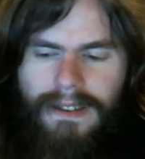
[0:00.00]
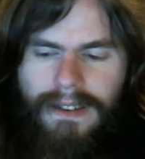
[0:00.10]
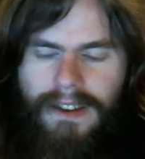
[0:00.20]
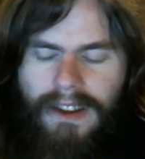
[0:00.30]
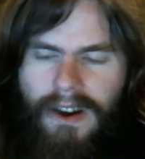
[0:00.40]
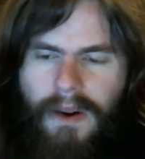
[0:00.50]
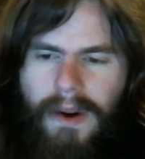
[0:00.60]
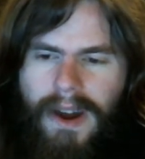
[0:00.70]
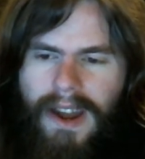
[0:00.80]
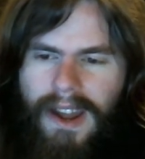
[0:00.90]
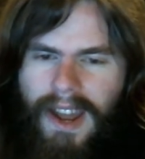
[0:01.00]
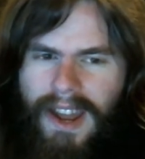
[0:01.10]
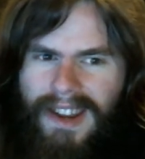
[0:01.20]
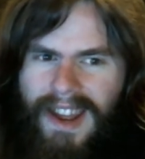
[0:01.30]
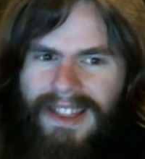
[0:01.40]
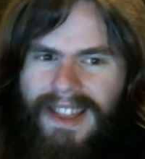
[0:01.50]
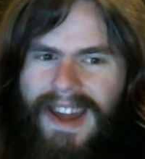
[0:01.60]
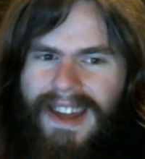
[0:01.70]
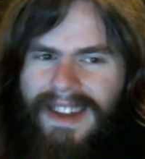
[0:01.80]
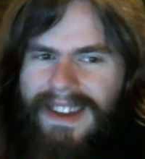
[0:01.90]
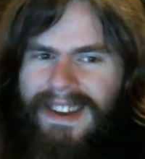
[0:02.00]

you know, and and like